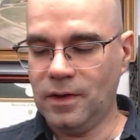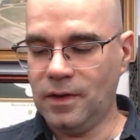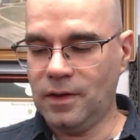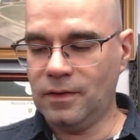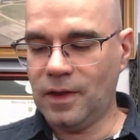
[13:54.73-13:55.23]

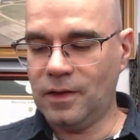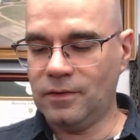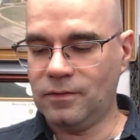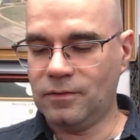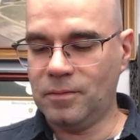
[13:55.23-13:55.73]

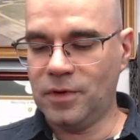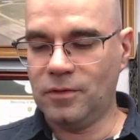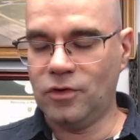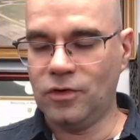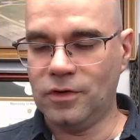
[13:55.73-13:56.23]
that's
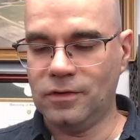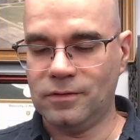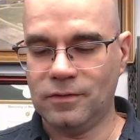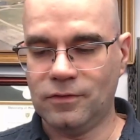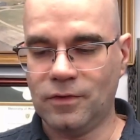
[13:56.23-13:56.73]
been good.
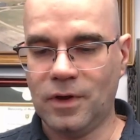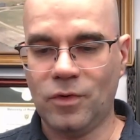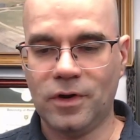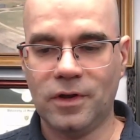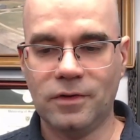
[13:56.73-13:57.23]
So I
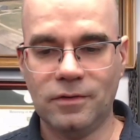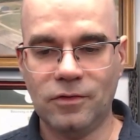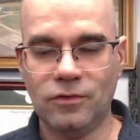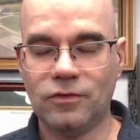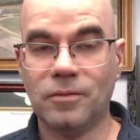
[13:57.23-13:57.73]
want to
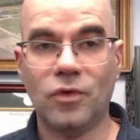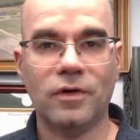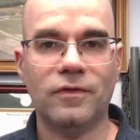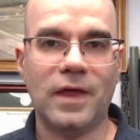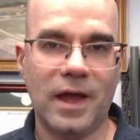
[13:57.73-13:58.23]
do some
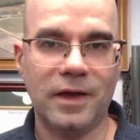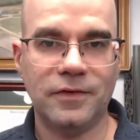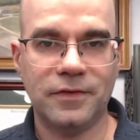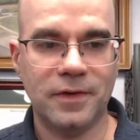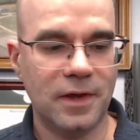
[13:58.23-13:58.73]
more of
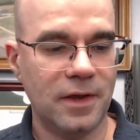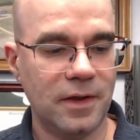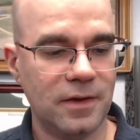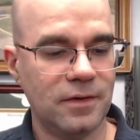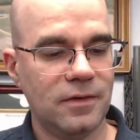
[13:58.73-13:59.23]
that
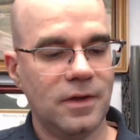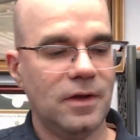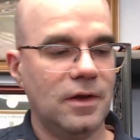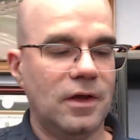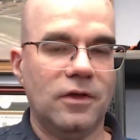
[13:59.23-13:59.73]
and
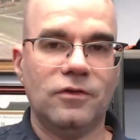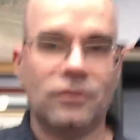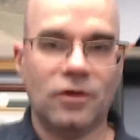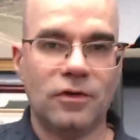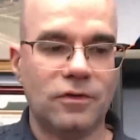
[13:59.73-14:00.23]

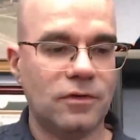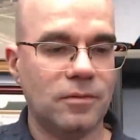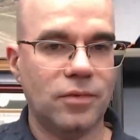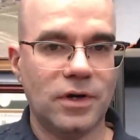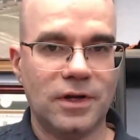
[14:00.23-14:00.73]
start
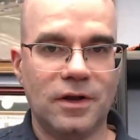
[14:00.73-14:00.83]
printing